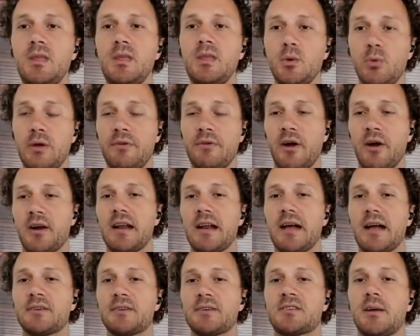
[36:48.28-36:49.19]
We've already
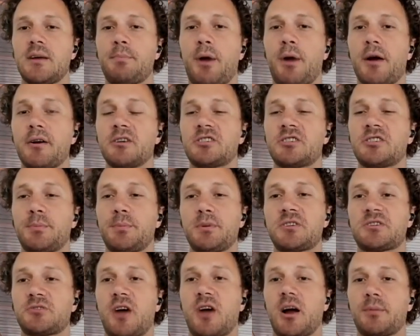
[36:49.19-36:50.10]
announced a partnership with
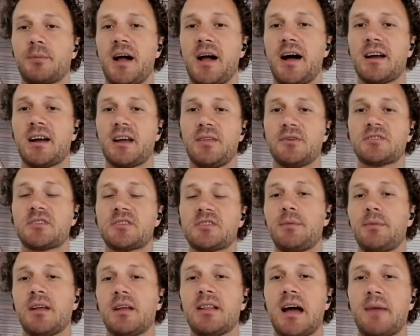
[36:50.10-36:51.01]
StrongBlock, and there's going to
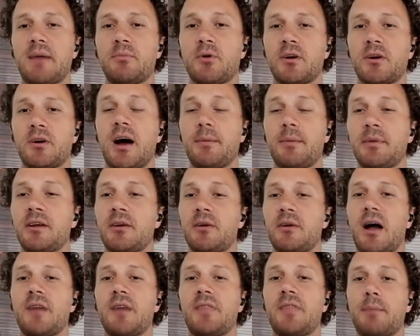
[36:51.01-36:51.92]
be a lot more coming
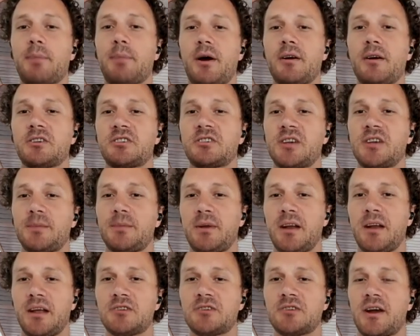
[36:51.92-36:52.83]
around that partnership, and
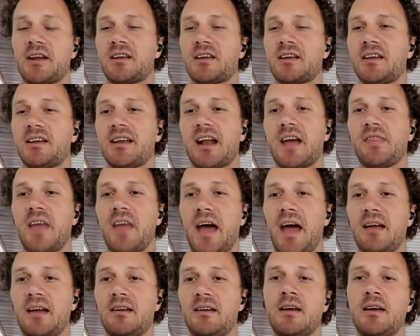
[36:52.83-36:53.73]
Adrianna can hit on
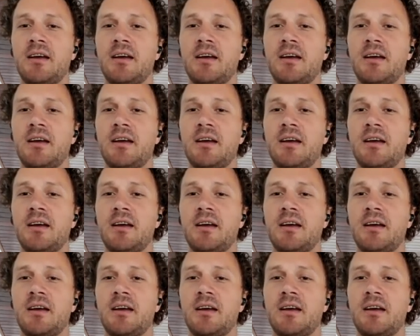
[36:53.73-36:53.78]
that.